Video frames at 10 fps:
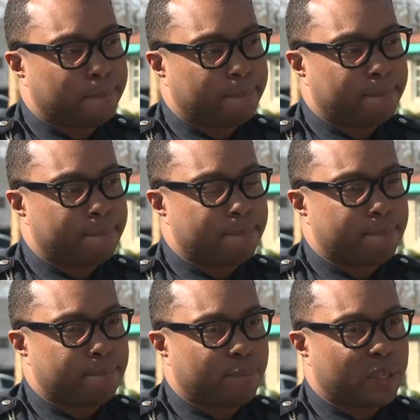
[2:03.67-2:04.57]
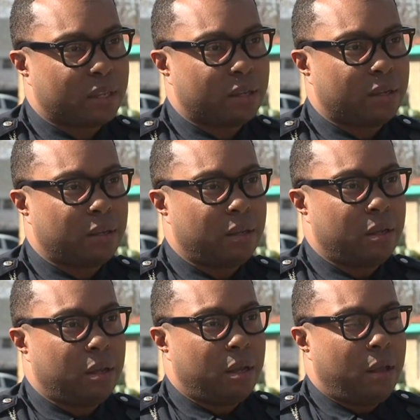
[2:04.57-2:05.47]
Were these two men firing each other? Anything
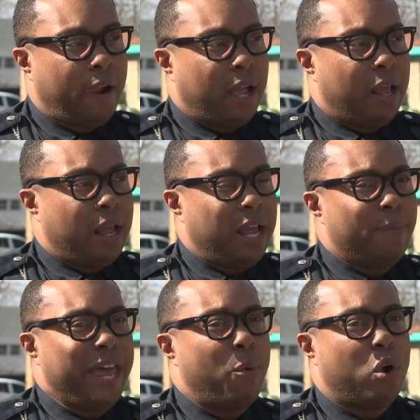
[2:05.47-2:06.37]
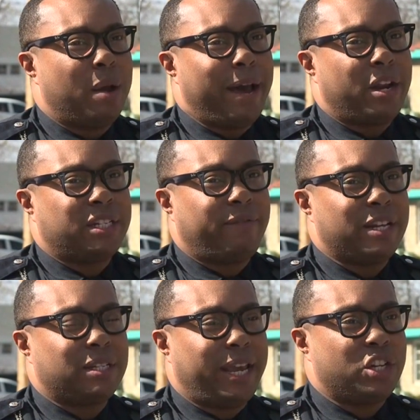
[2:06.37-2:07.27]
like that you can tell us? Um, that will come out as an
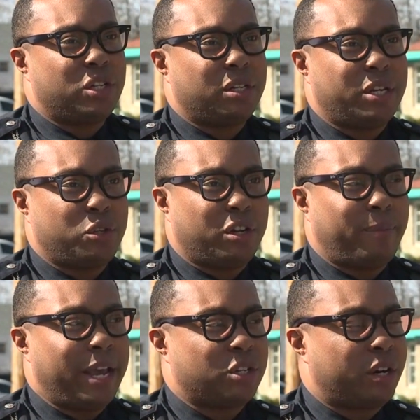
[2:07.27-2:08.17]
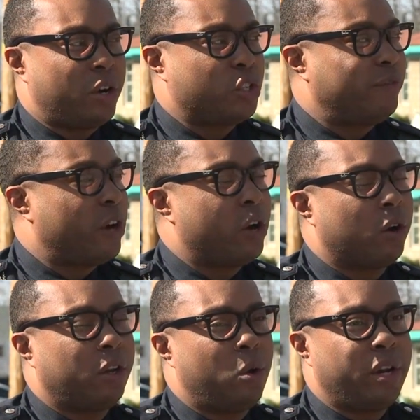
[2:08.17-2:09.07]
investigation. As you can imagine, Eric is very
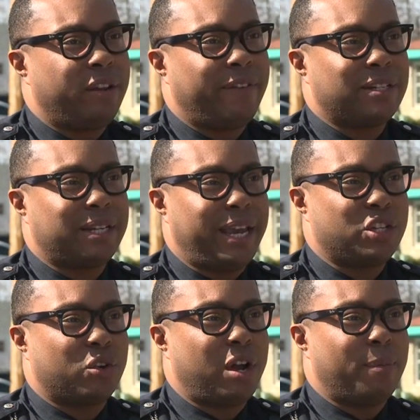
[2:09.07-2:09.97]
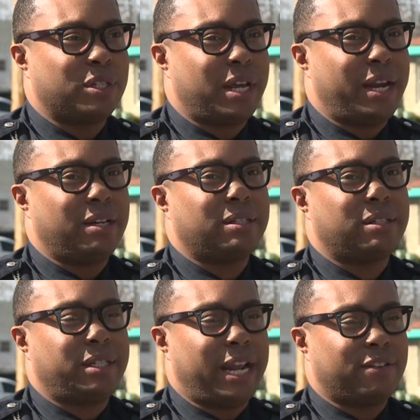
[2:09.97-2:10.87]
early on in the investigation. Our homicide and
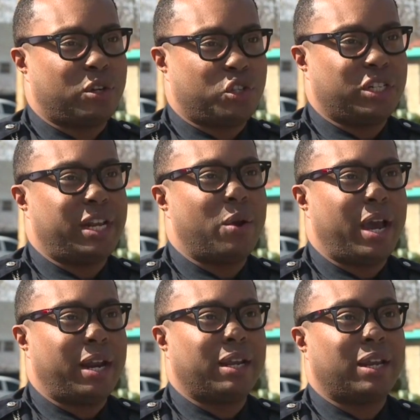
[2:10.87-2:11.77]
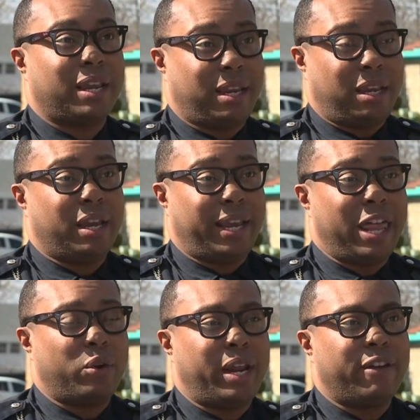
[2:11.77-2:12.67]
detectives are just now kind of yeah,
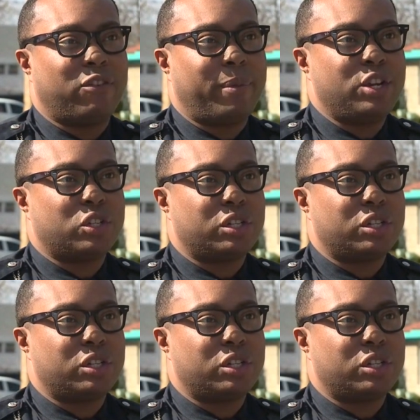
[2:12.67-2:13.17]
gathering that information.